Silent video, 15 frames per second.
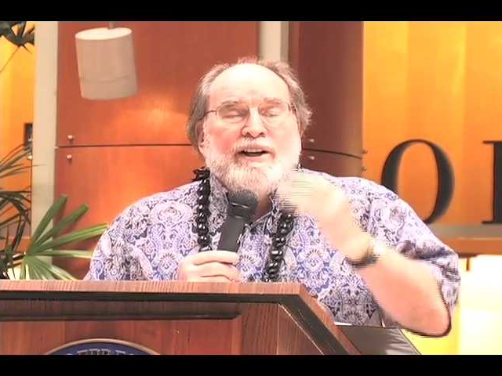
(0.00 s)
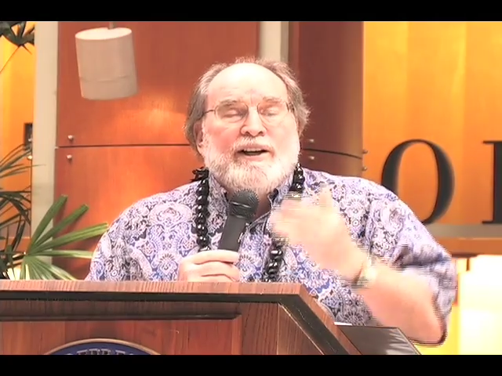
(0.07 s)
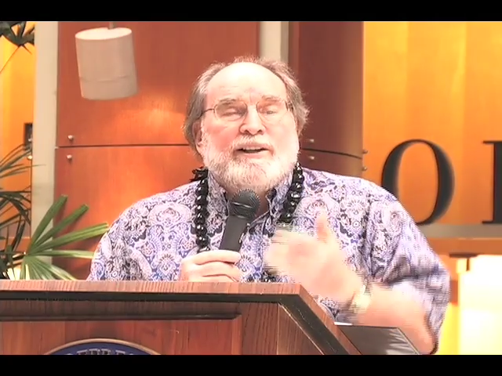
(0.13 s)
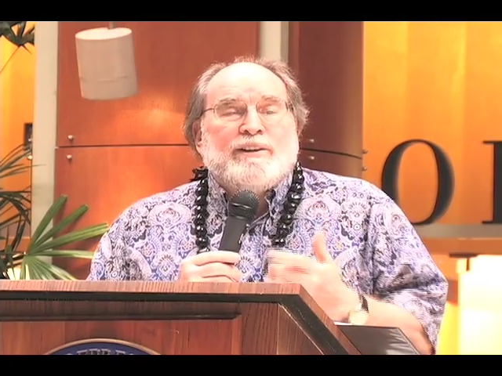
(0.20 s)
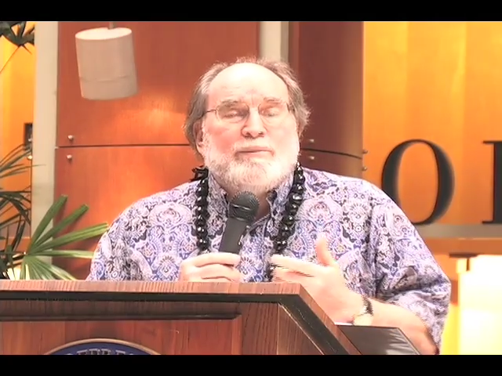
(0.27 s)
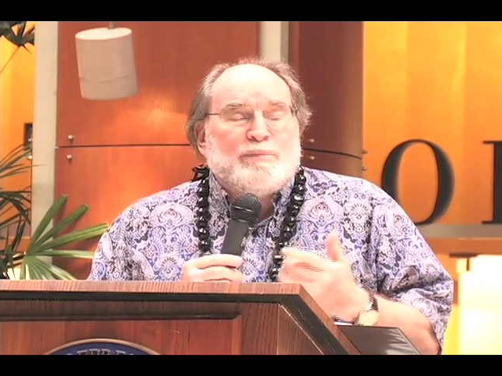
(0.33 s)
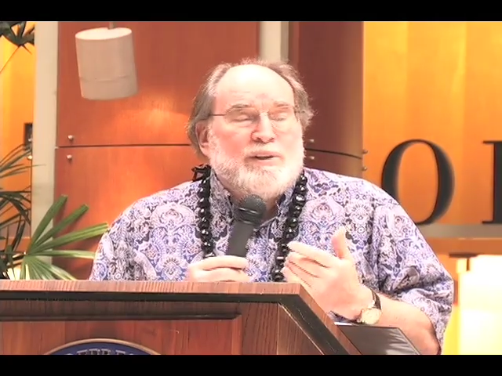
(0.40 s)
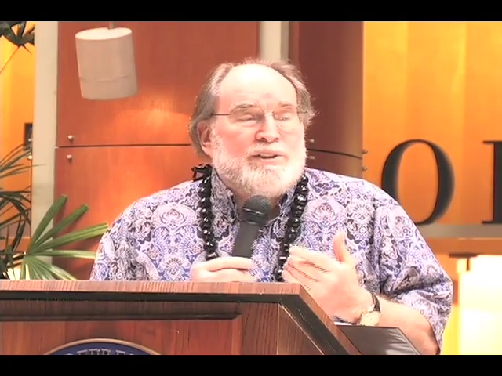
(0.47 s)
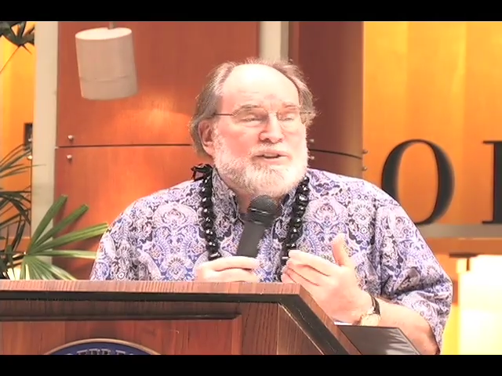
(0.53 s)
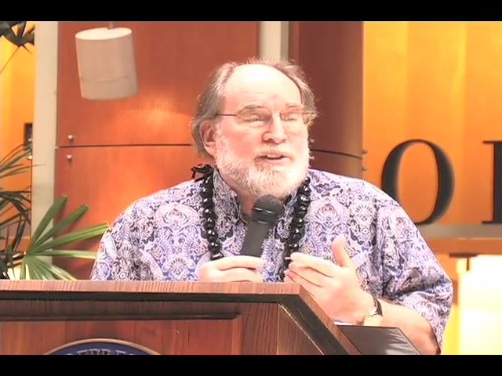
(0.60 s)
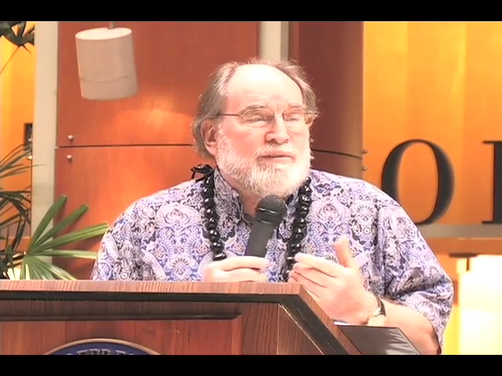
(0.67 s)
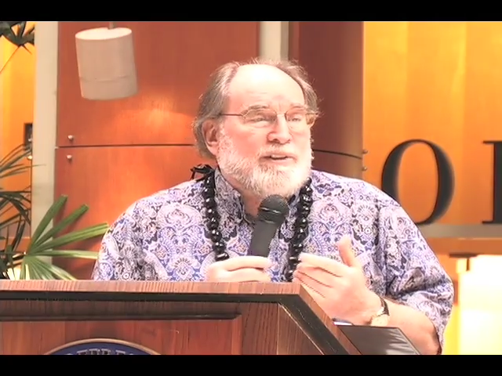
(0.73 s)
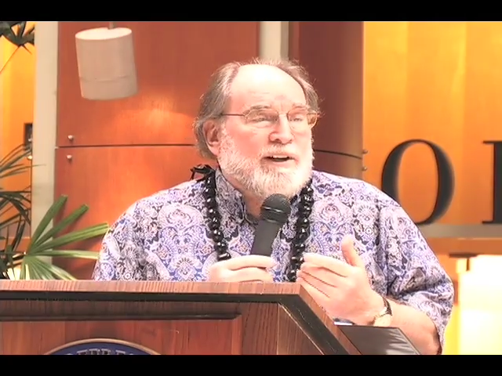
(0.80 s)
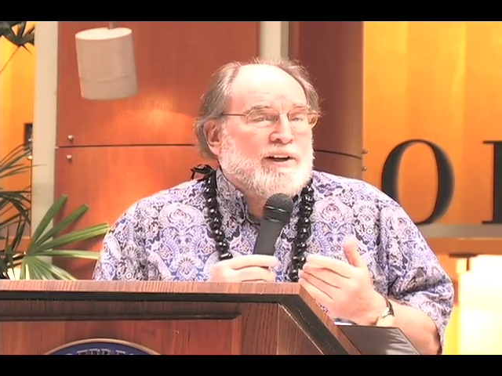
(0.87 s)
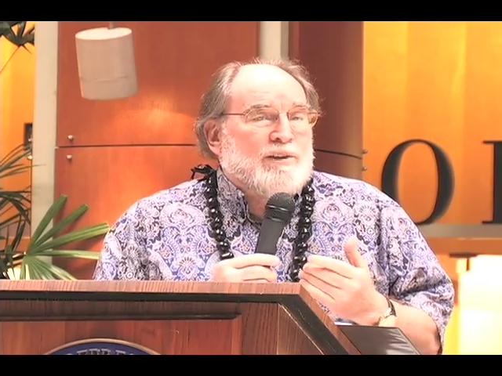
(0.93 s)
And the piece
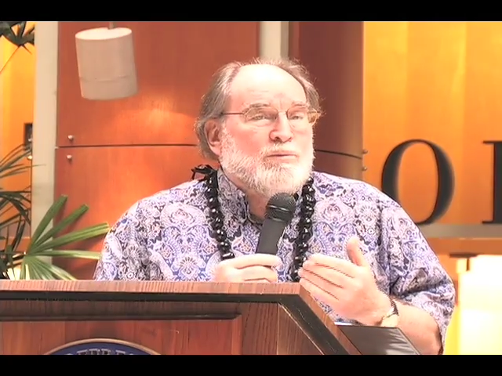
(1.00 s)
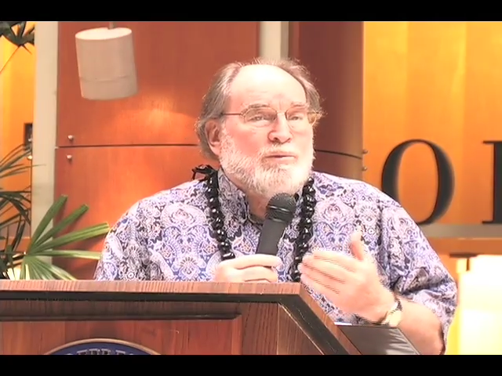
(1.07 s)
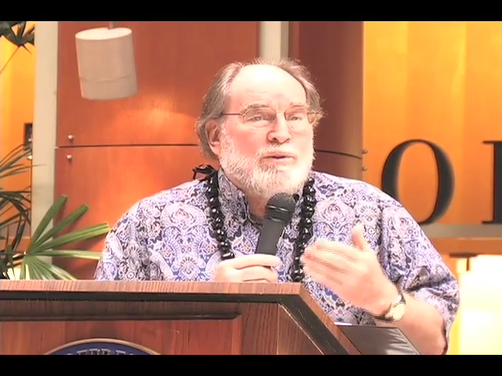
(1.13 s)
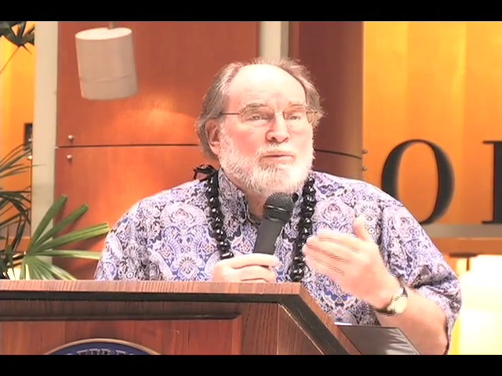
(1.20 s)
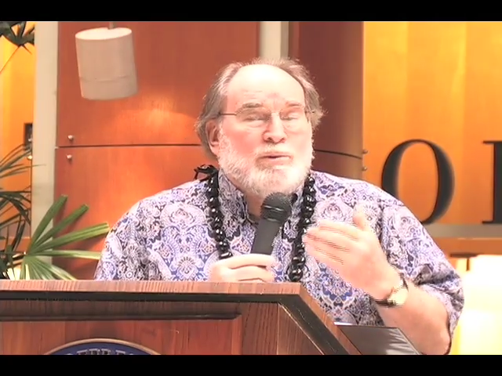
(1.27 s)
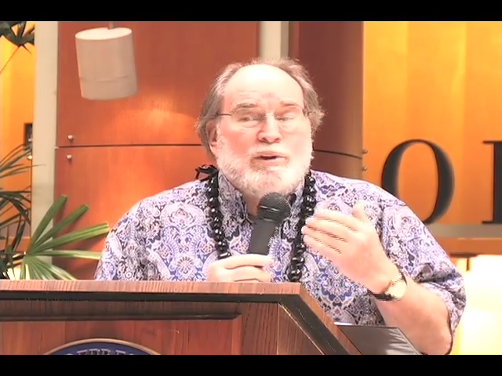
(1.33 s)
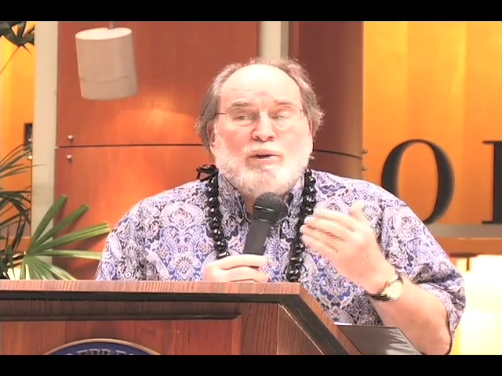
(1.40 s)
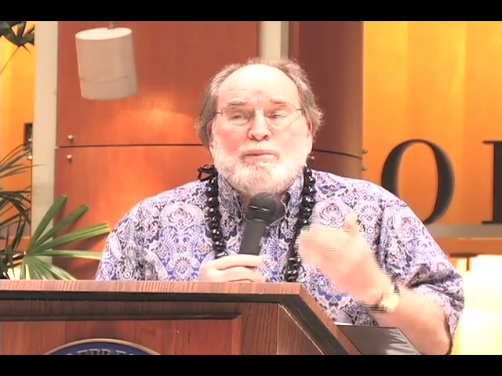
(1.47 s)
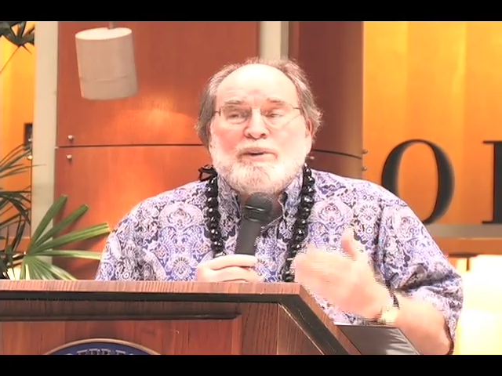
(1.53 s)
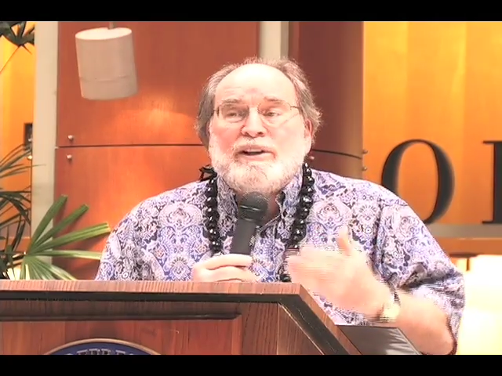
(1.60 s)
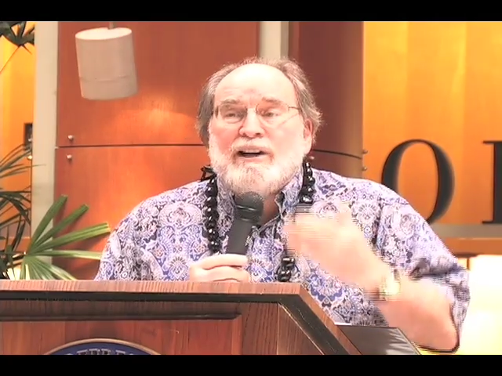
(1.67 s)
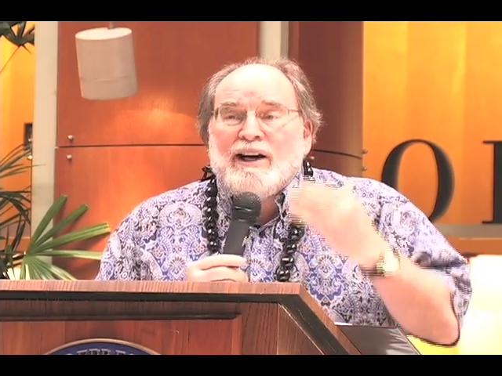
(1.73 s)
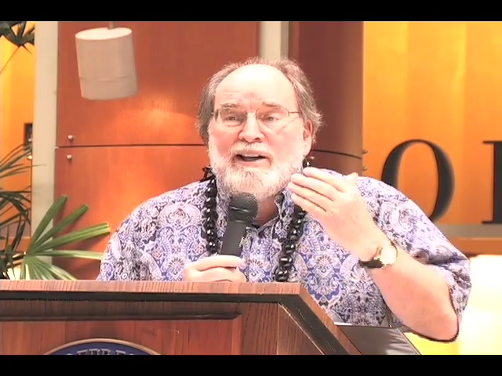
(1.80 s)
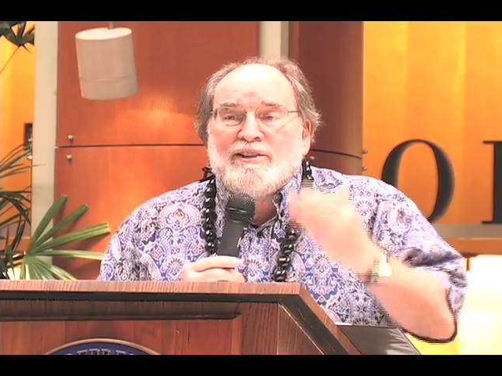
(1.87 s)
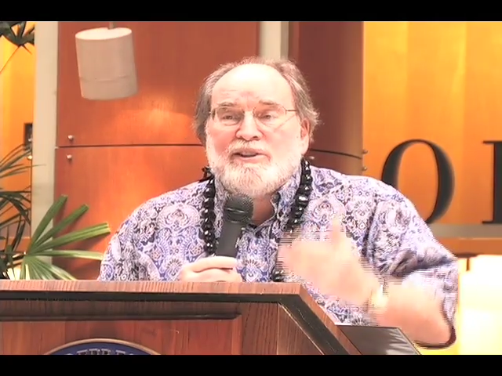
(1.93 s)
of art will
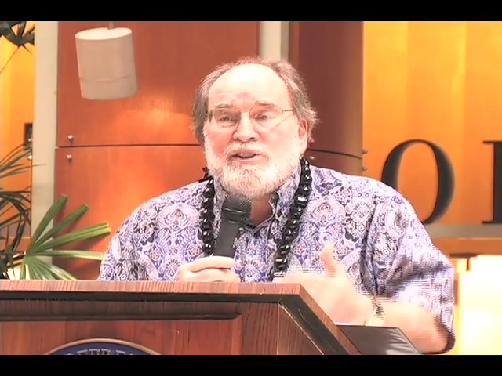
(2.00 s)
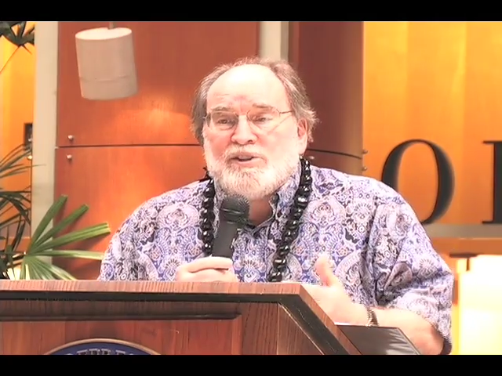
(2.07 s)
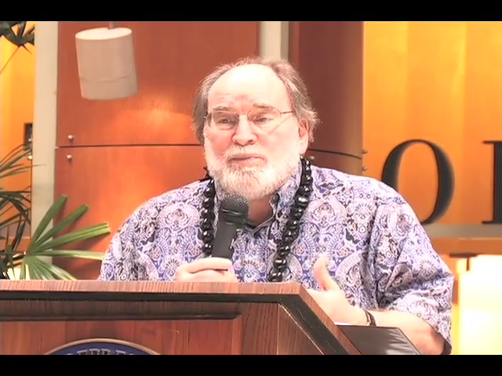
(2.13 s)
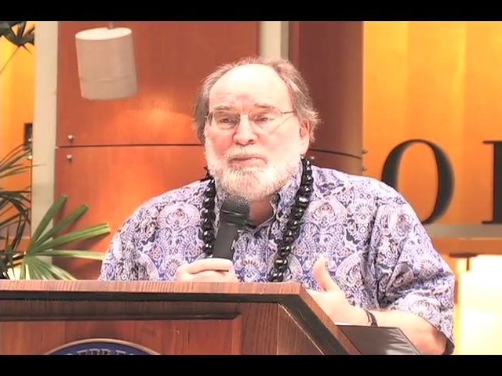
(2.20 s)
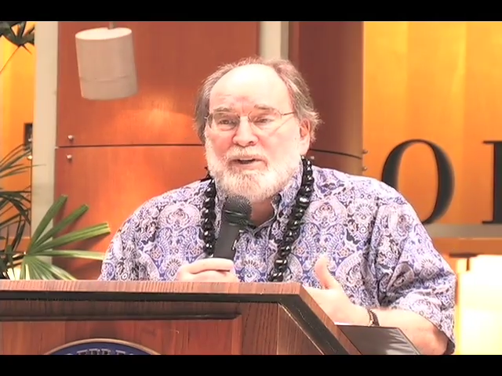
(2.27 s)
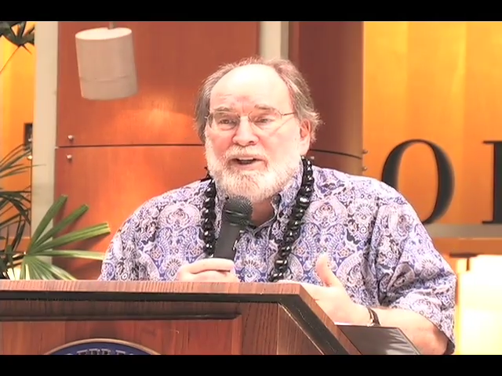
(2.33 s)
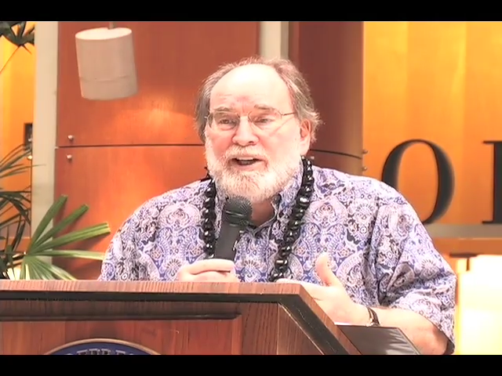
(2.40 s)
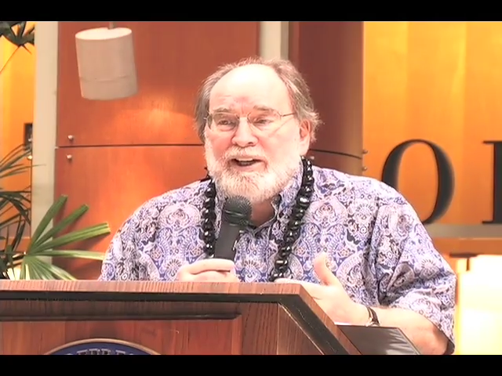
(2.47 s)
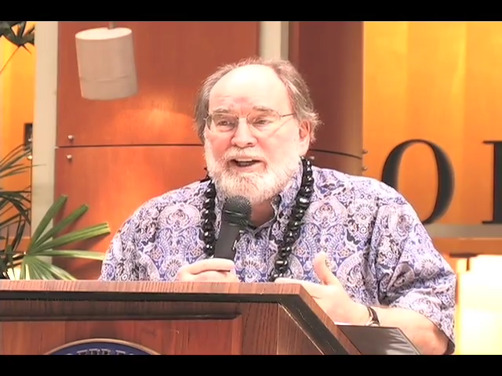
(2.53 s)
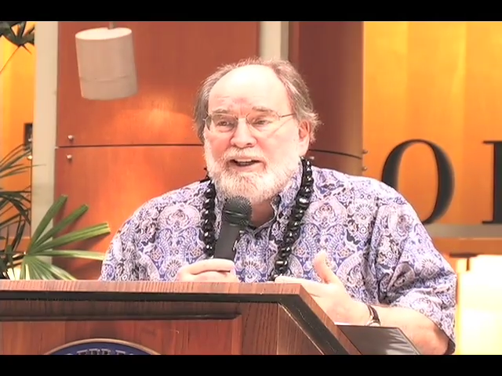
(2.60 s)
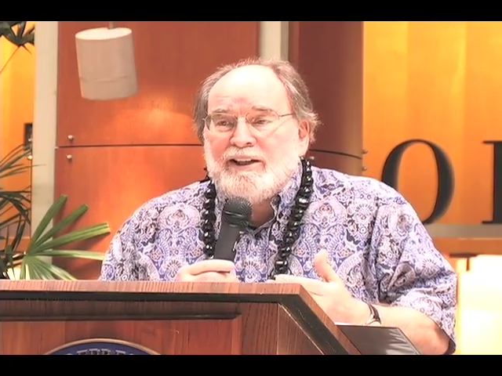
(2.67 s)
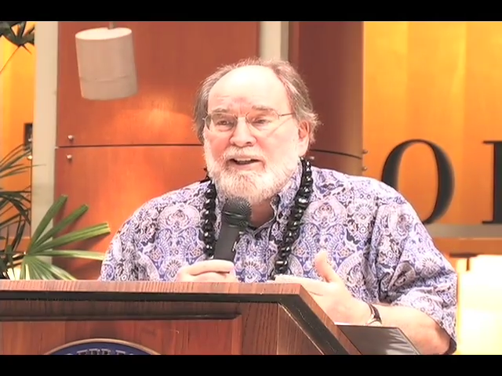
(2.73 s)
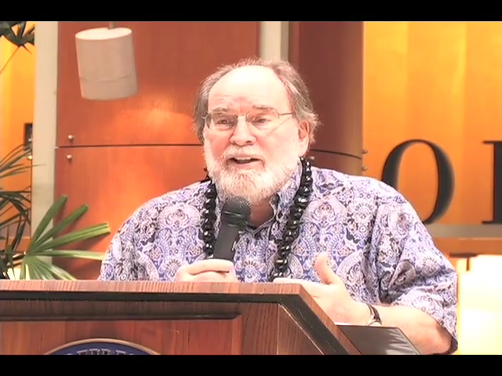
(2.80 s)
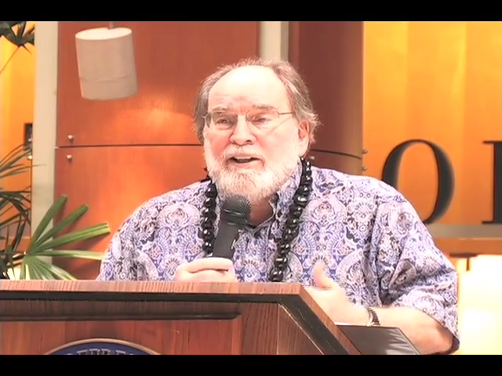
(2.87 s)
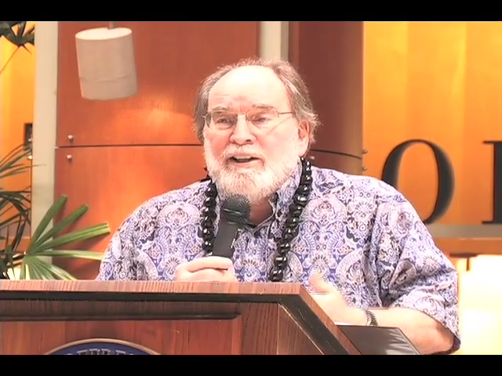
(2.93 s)
be on display